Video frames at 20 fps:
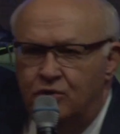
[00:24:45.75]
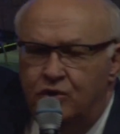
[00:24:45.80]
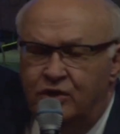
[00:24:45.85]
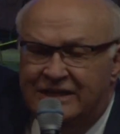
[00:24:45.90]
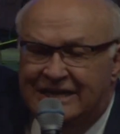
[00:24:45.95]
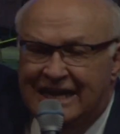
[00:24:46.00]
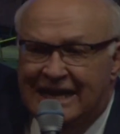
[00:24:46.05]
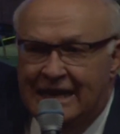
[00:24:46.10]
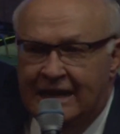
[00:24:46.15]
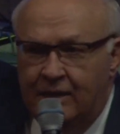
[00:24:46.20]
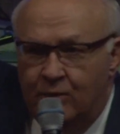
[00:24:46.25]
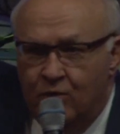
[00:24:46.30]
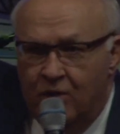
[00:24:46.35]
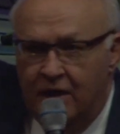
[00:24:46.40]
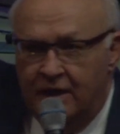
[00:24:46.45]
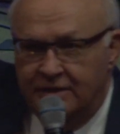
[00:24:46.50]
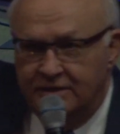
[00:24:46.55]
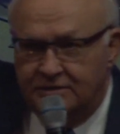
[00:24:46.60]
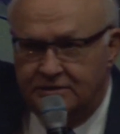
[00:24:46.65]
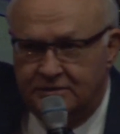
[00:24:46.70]
Houdini
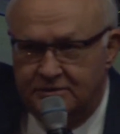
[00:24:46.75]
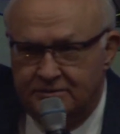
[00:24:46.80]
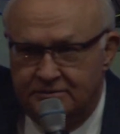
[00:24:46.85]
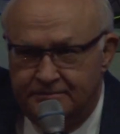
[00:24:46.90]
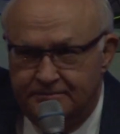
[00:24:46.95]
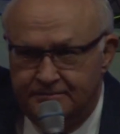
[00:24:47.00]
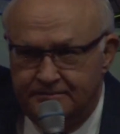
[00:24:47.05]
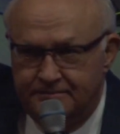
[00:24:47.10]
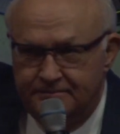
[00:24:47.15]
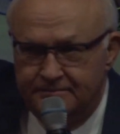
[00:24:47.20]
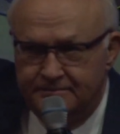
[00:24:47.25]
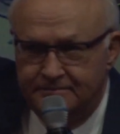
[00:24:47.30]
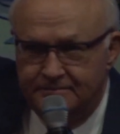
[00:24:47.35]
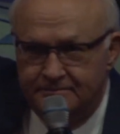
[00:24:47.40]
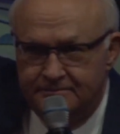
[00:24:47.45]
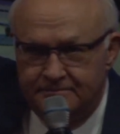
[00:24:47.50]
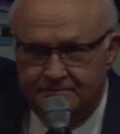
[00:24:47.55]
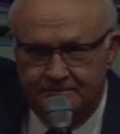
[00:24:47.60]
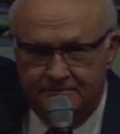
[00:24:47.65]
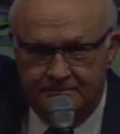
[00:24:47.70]
was?
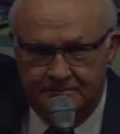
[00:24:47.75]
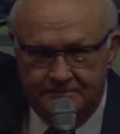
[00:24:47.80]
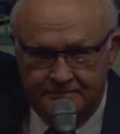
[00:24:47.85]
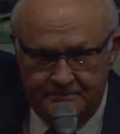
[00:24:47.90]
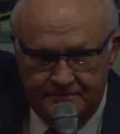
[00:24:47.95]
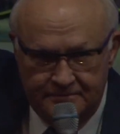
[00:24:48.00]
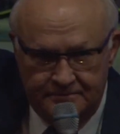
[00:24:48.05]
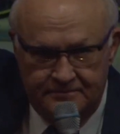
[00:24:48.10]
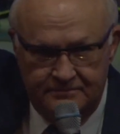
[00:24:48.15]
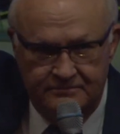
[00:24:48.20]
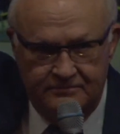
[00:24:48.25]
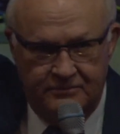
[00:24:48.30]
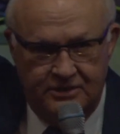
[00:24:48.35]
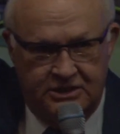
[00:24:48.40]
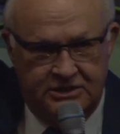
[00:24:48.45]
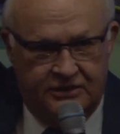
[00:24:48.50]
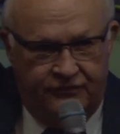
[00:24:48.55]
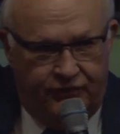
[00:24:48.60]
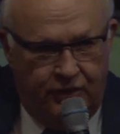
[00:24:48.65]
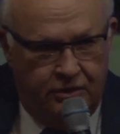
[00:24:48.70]

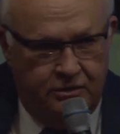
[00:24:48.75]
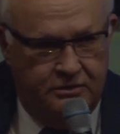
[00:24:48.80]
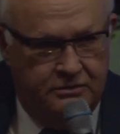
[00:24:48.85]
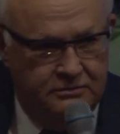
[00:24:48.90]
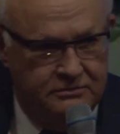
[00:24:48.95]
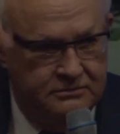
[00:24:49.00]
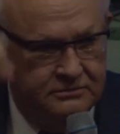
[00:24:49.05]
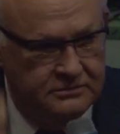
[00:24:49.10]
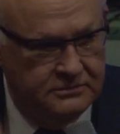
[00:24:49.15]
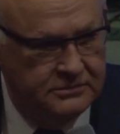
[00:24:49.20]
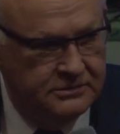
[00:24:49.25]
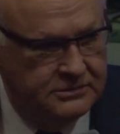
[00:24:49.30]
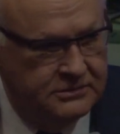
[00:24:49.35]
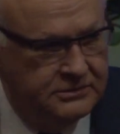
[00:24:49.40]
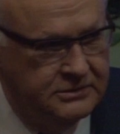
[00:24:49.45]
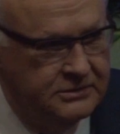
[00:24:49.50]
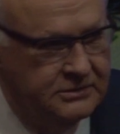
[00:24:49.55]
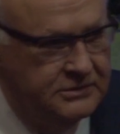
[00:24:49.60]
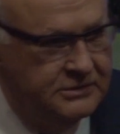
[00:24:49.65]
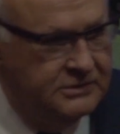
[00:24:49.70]
There's a few.
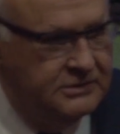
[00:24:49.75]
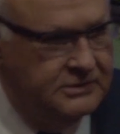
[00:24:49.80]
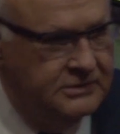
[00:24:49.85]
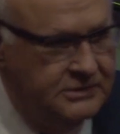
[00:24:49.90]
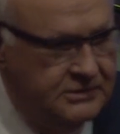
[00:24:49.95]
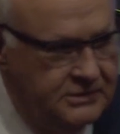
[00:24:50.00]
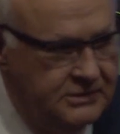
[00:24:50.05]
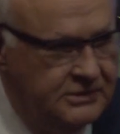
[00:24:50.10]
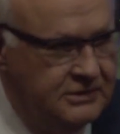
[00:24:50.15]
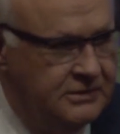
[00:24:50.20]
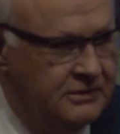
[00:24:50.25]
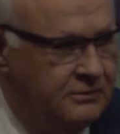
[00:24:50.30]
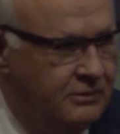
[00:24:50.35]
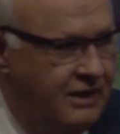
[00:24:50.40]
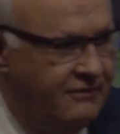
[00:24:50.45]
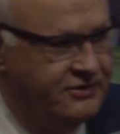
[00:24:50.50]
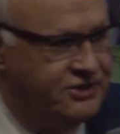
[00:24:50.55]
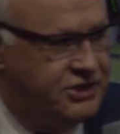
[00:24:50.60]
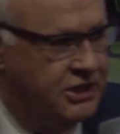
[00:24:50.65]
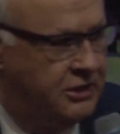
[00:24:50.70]
We
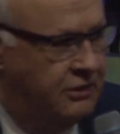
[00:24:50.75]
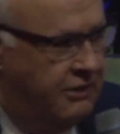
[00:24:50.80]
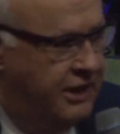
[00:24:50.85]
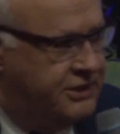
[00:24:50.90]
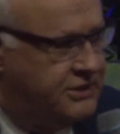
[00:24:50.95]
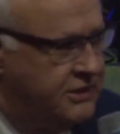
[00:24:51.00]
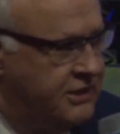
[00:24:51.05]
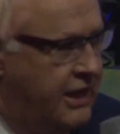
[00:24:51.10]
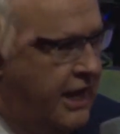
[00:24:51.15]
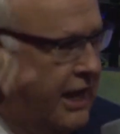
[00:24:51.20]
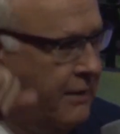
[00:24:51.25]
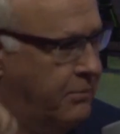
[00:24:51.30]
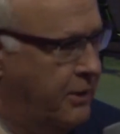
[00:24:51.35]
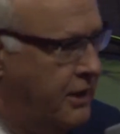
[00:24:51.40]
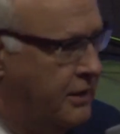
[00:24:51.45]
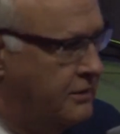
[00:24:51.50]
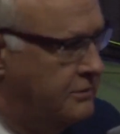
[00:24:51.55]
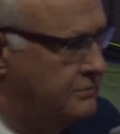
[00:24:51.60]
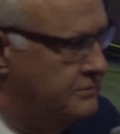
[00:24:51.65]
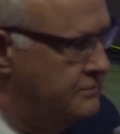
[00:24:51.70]
have a generation gap
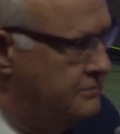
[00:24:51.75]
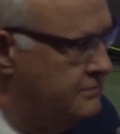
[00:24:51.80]
here.